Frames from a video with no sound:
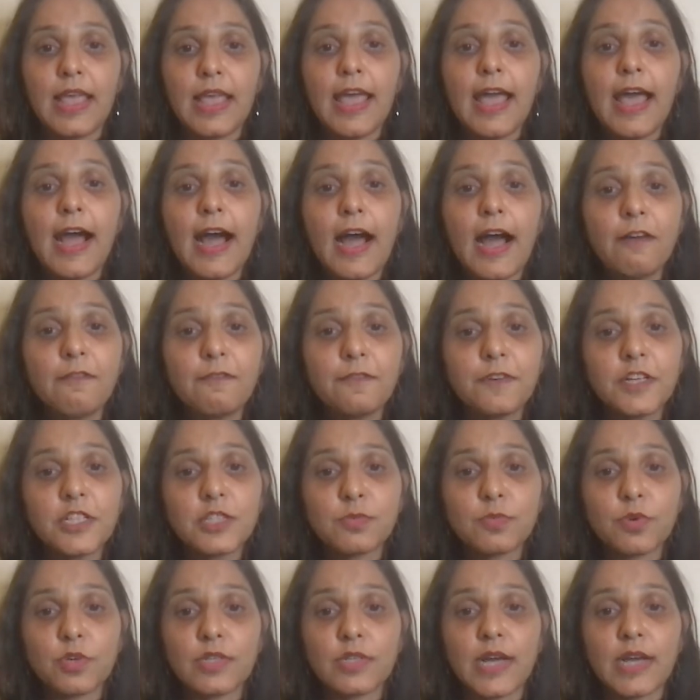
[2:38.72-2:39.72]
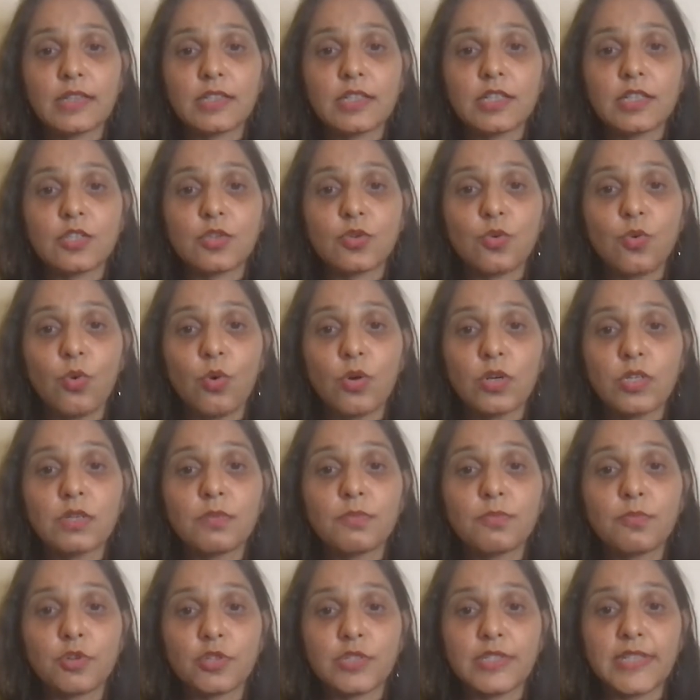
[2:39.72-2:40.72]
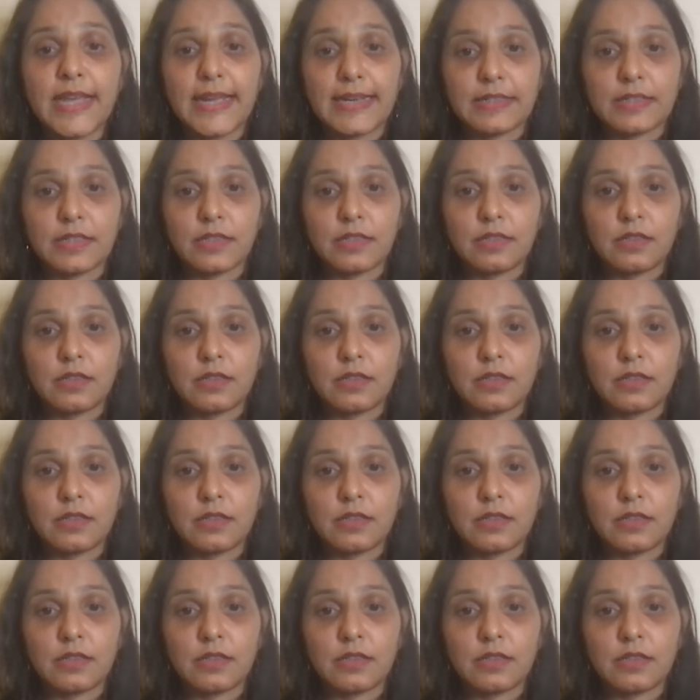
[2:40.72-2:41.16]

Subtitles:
Our first product is called Protect,